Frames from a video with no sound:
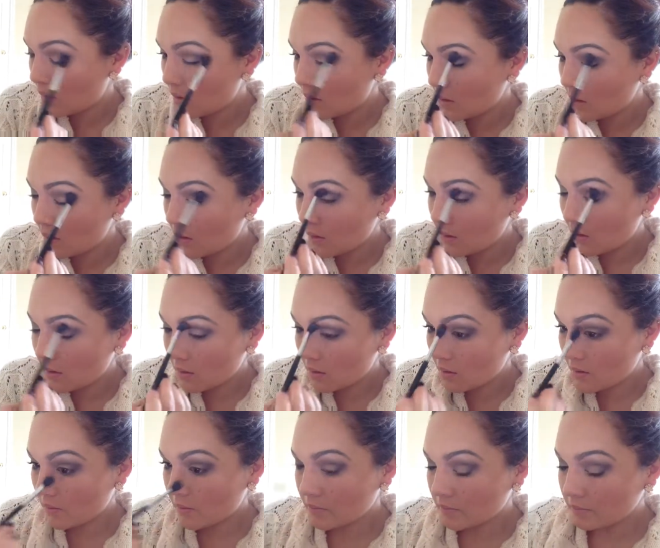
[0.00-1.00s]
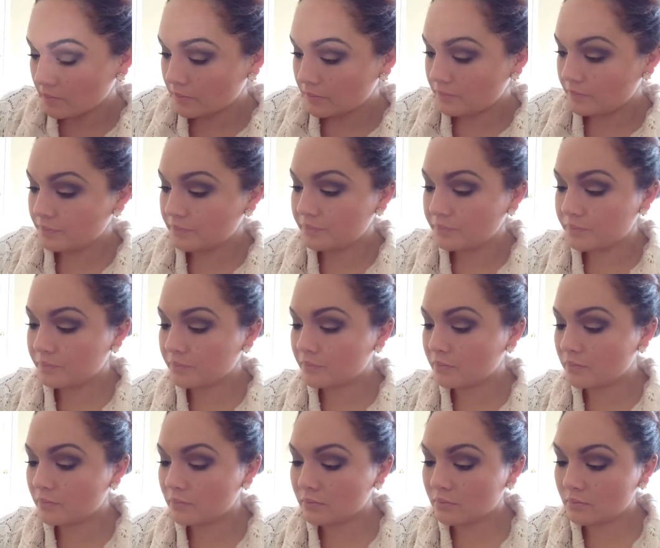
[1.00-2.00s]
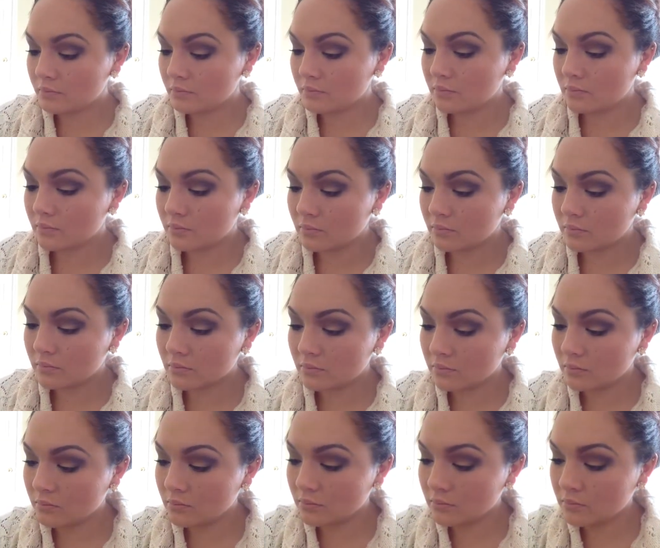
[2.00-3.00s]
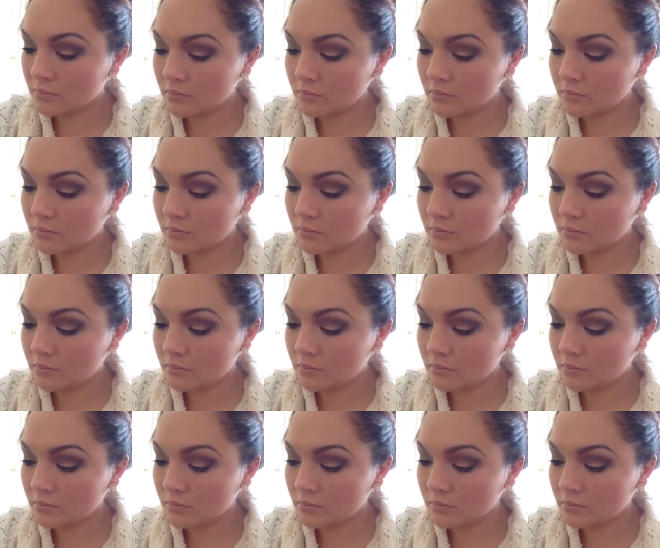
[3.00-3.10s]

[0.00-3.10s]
(silence)